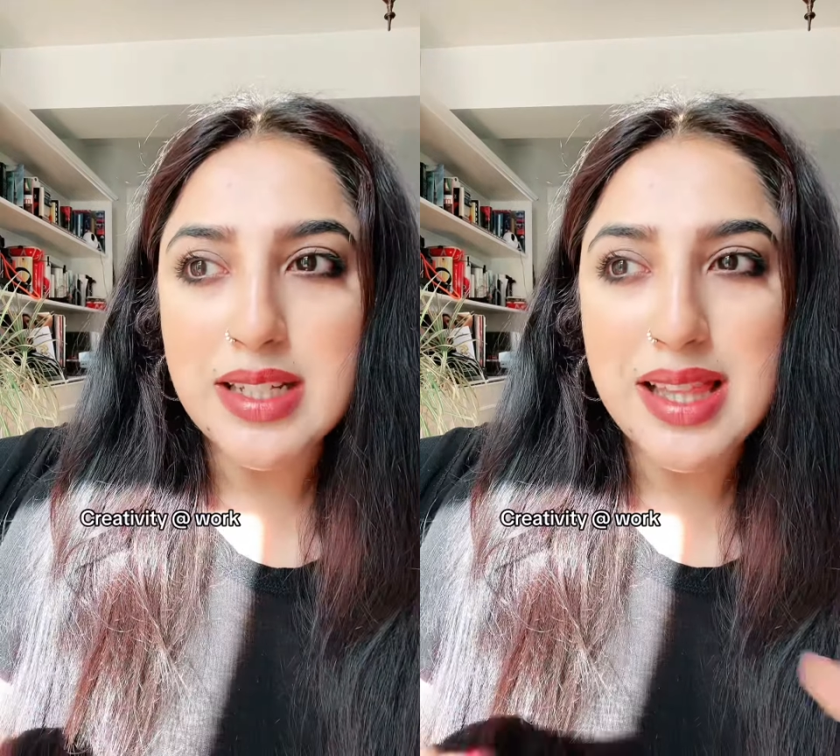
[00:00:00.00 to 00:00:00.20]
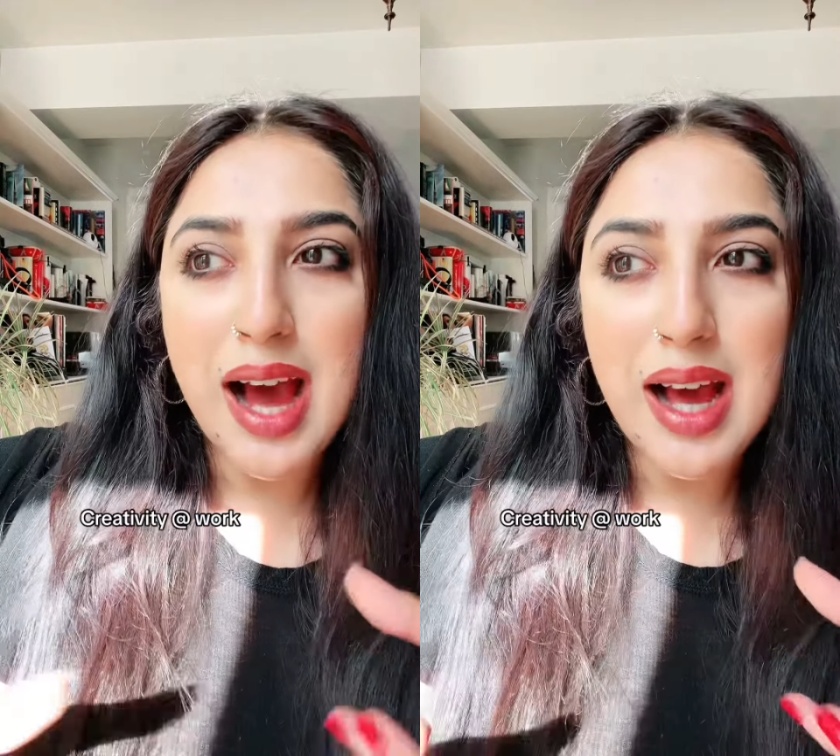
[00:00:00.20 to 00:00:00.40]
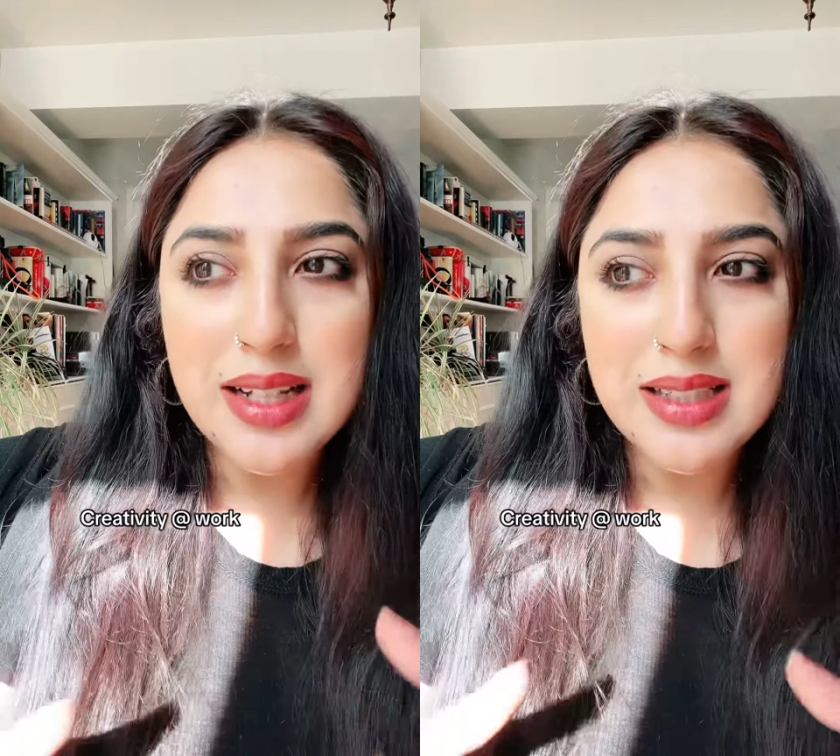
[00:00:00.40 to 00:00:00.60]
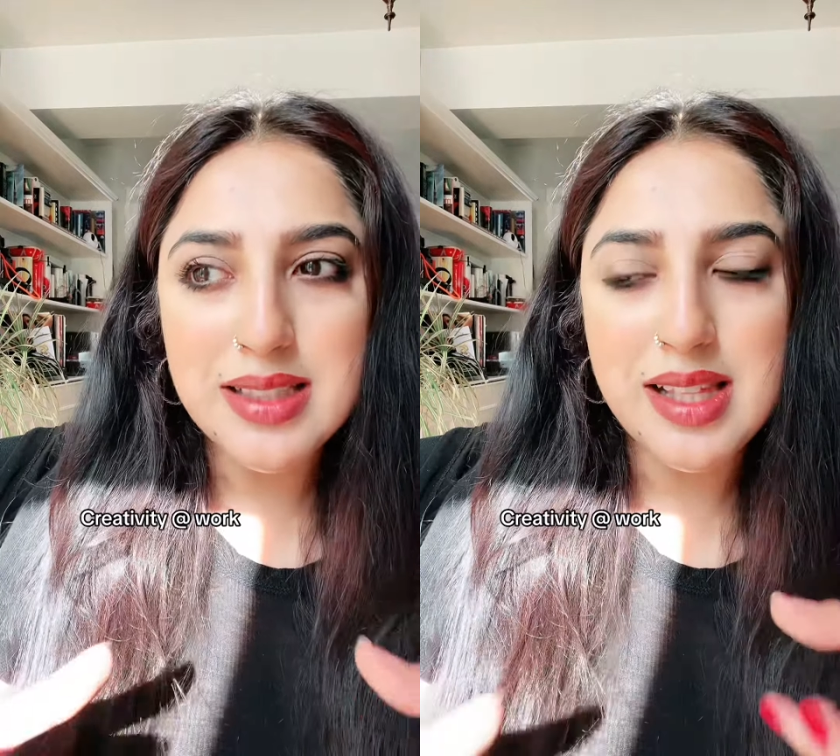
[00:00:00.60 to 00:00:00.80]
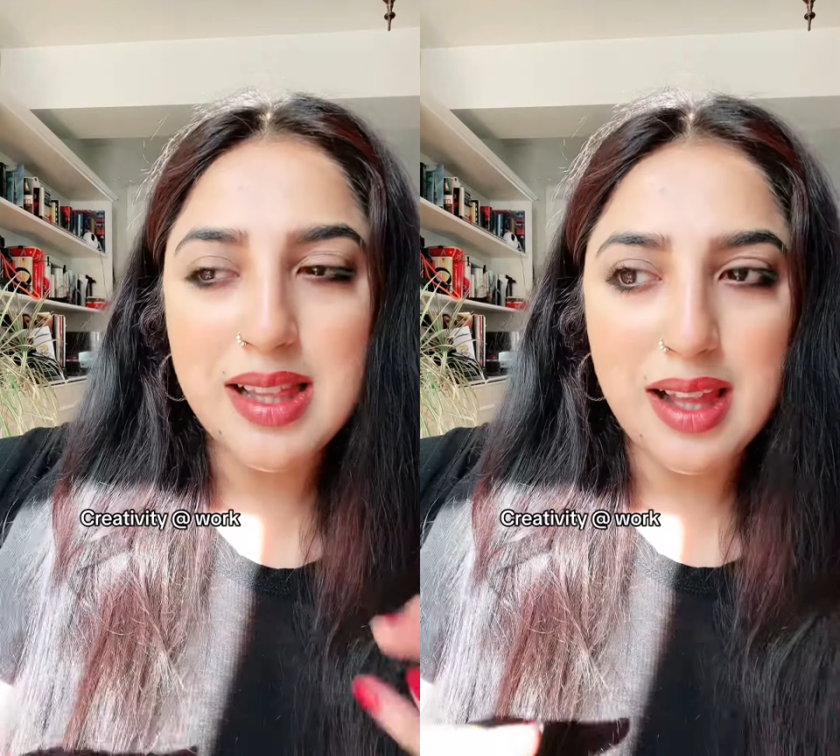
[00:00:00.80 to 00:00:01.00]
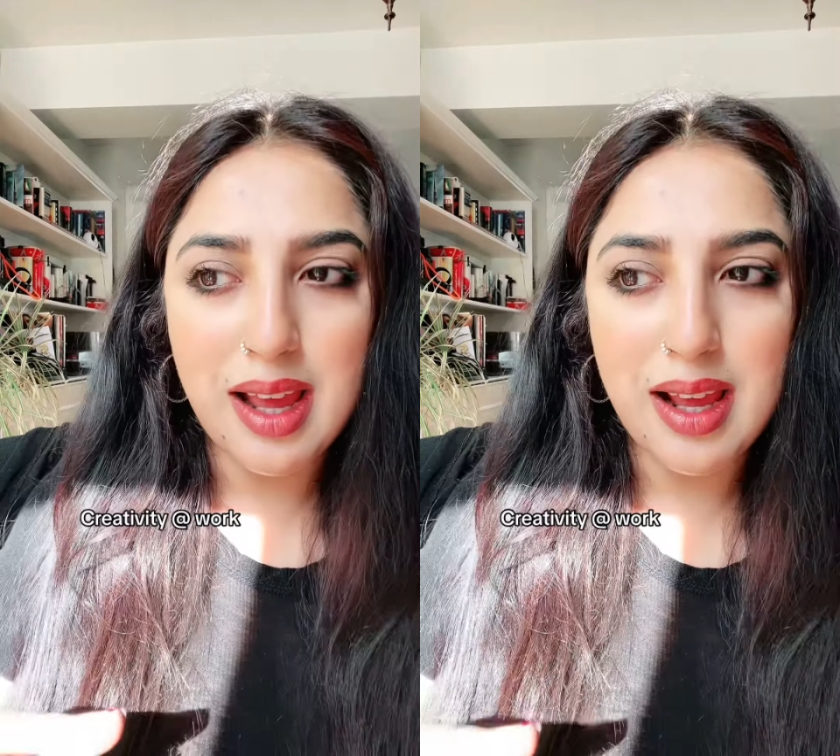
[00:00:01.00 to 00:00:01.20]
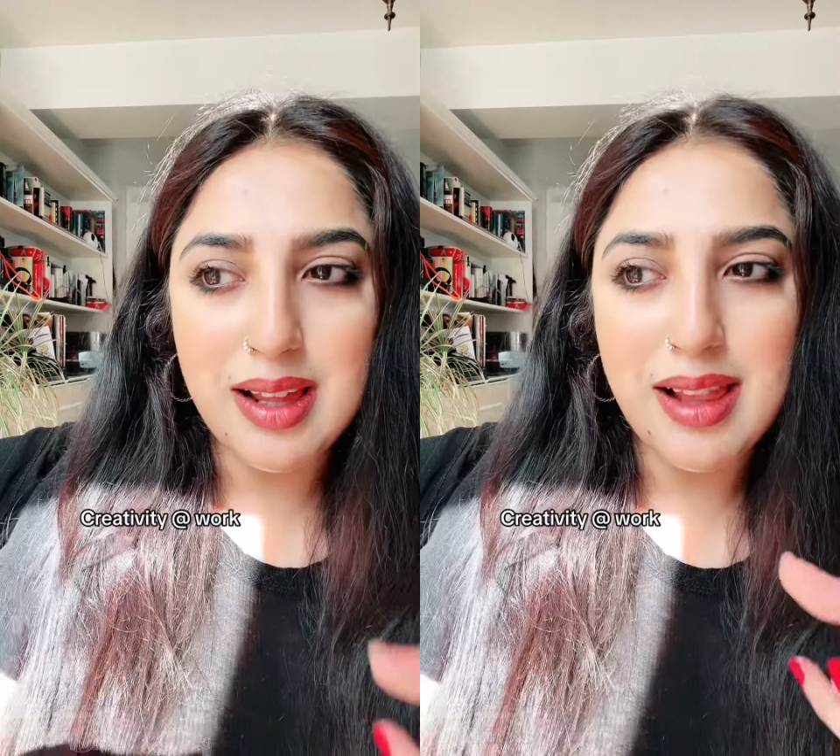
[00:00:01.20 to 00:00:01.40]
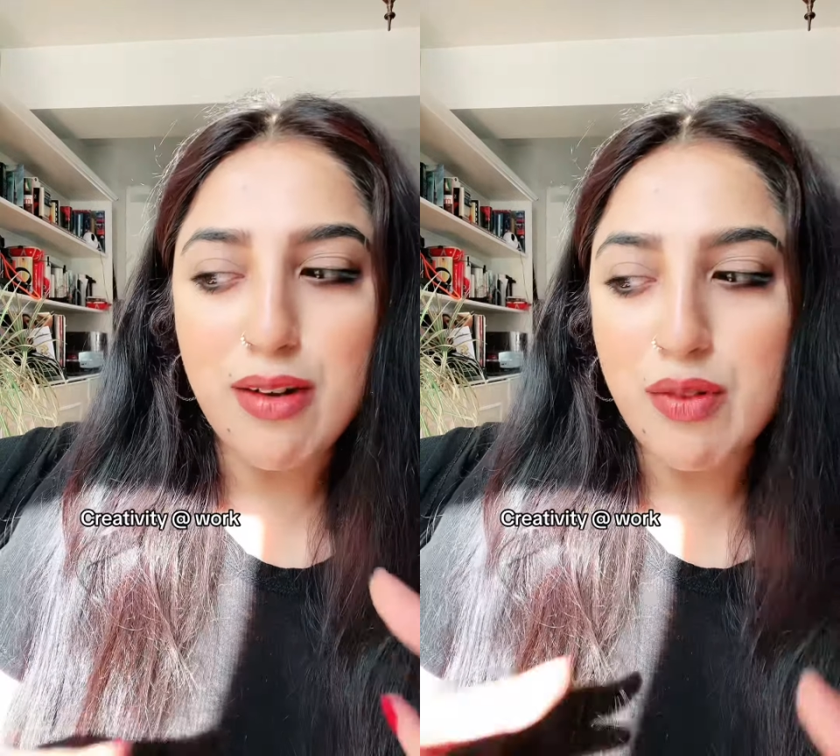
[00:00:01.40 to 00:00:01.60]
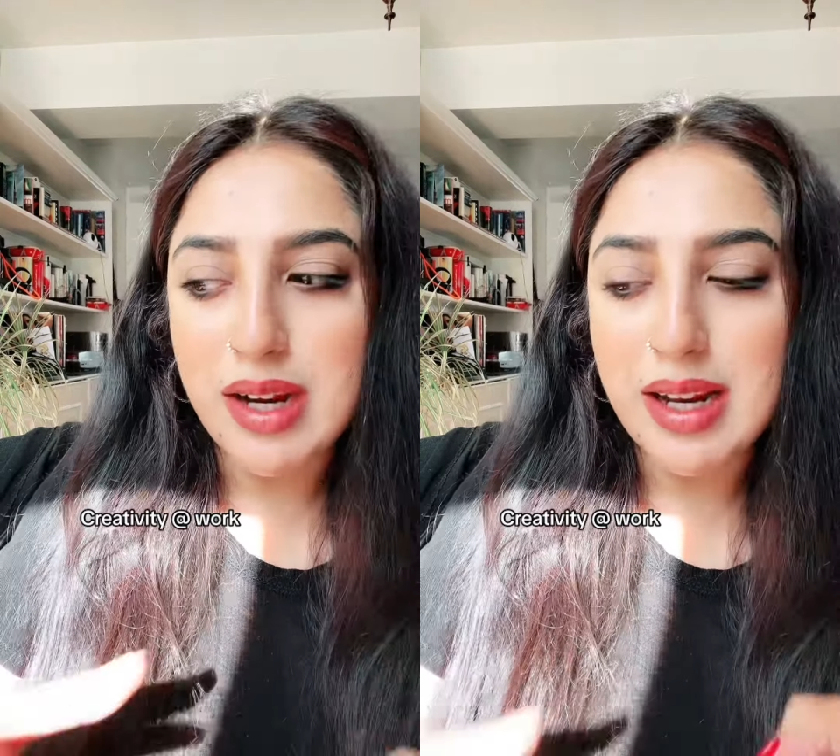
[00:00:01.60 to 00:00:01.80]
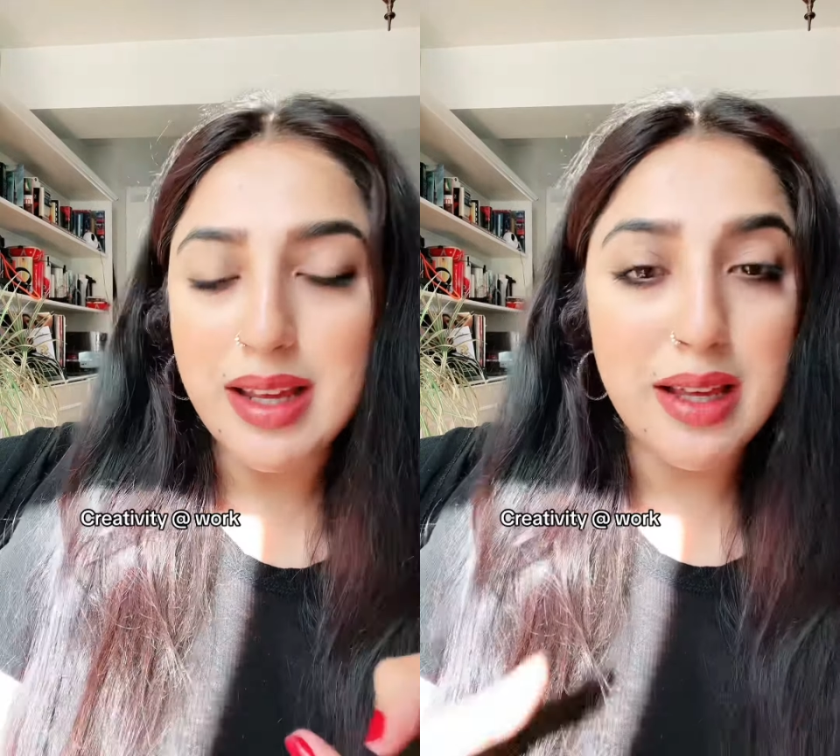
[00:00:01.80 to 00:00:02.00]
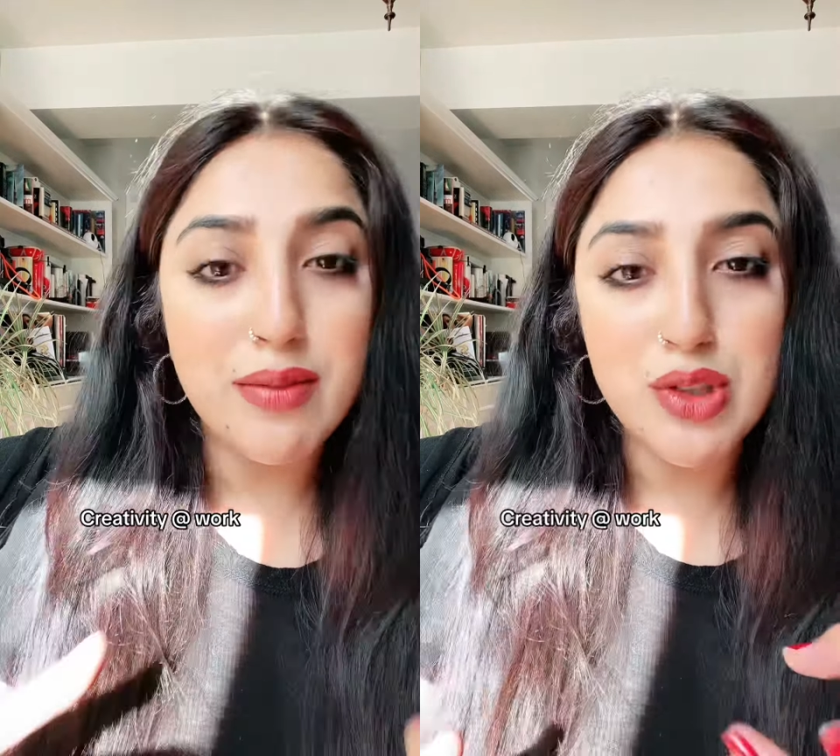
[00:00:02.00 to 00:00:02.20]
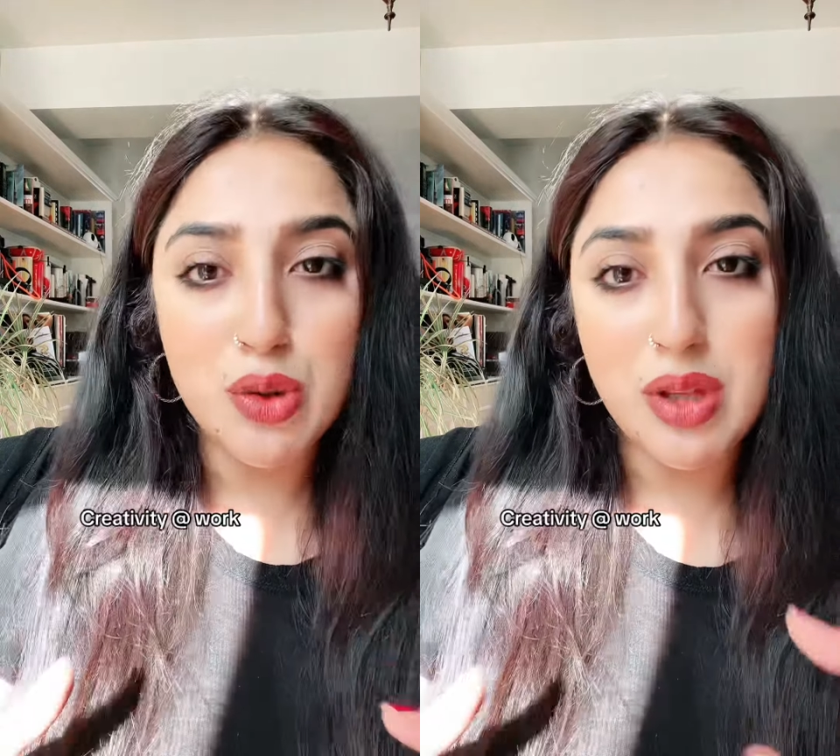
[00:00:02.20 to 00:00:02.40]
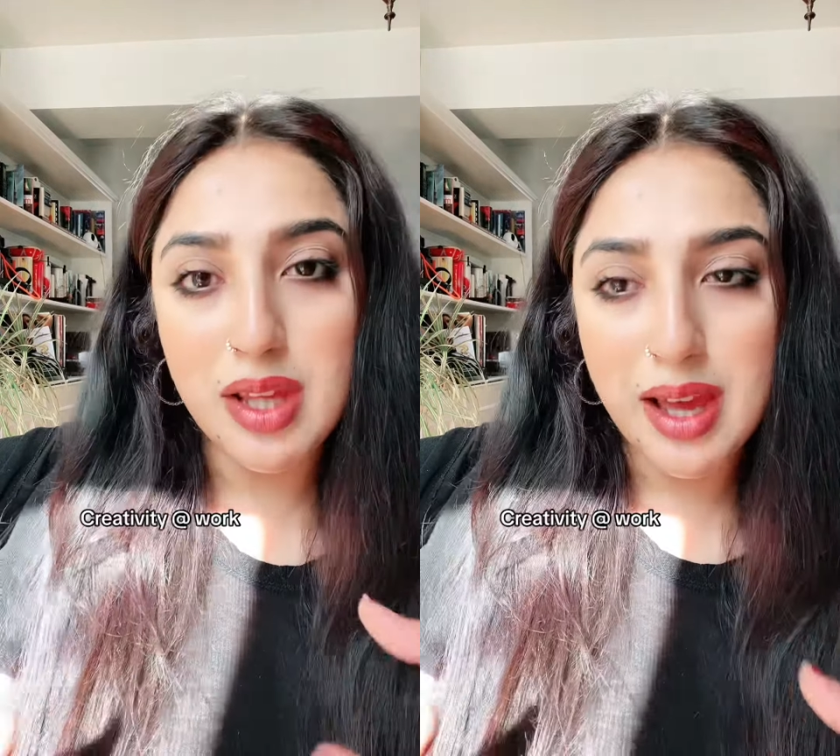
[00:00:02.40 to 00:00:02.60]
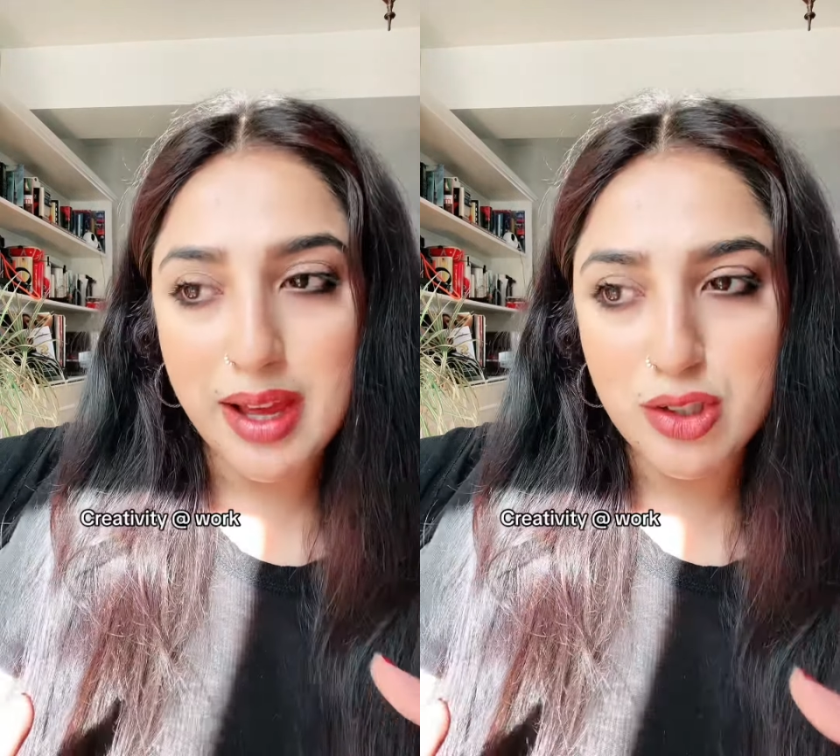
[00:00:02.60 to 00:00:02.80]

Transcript: That's the thing that really gives you the edge.